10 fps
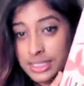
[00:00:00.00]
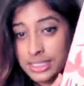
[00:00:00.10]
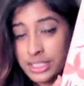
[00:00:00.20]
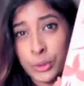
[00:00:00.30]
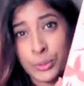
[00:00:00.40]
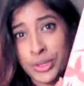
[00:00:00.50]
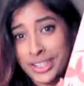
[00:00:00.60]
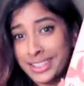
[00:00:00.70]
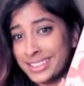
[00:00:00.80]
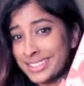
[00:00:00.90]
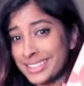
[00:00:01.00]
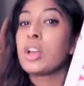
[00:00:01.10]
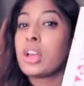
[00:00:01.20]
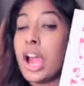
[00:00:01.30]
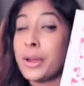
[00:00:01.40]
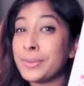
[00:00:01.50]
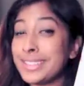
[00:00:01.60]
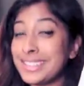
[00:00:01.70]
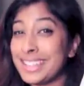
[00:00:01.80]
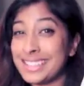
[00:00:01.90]
so pretty. I
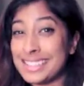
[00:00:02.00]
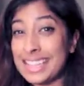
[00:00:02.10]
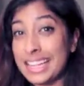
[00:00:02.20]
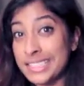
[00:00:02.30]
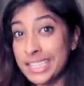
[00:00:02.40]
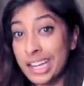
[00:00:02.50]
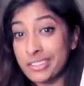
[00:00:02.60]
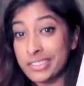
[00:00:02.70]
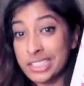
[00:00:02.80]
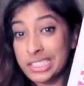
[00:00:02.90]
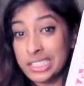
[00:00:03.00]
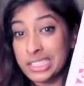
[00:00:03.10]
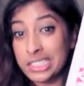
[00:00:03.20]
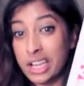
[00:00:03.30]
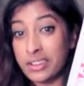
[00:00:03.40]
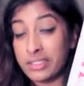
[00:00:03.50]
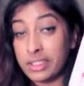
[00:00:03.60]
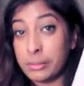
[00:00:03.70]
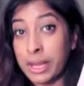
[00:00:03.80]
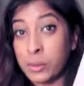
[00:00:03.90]
really like the classic covers of
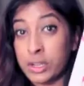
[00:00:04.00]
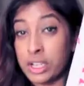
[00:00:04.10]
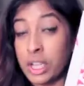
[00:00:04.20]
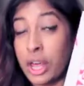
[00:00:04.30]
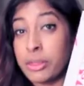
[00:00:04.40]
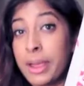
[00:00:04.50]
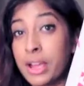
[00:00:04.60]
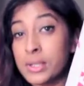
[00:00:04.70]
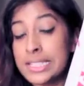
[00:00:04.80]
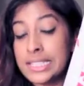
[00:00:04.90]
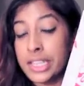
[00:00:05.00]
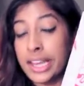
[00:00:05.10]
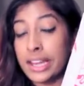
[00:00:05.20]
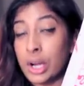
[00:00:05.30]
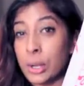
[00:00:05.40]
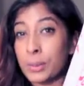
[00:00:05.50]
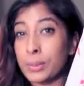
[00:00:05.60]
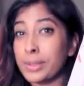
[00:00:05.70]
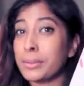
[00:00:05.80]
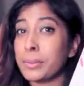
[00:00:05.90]
the Penguin cloth bounds. They are
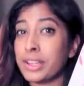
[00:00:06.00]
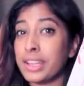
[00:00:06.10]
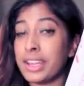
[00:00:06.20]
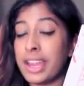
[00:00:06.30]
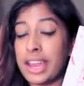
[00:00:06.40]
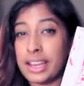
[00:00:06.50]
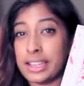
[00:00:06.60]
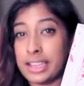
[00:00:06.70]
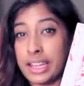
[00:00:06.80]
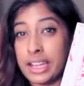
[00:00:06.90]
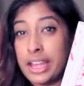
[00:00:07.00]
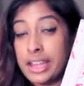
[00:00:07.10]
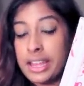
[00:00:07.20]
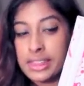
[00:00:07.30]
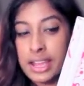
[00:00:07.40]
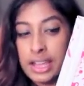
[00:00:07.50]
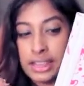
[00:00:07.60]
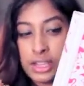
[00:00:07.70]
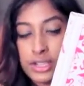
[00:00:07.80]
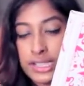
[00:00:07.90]
really pretty, and I like that
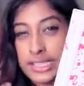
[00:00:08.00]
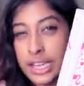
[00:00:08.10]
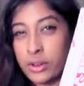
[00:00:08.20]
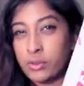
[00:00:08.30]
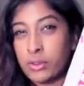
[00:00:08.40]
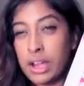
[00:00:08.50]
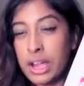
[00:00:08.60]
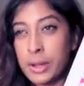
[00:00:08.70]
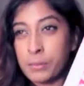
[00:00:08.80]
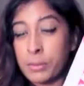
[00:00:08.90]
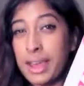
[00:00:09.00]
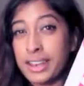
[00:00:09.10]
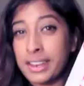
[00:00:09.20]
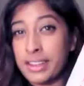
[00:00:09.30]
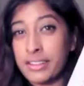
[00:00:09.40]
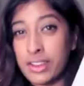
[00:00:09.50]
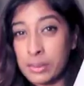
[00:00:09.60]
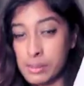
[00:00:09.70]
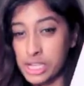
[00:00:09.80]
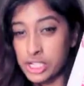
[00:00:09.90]
there is a repetitive
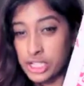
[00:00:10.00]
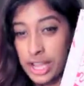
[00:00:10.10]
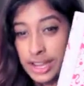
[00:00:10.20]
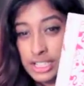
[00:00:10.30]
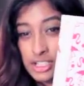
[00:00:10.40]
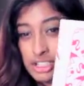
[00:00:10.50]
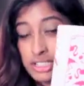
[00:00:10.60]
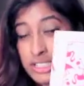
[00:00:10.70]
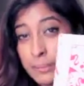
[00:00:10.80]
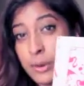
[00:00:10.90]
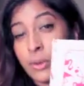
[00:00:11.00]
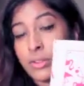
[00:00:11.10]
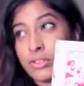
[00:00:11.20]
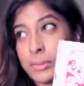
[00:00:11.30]
image that is just stamped all over the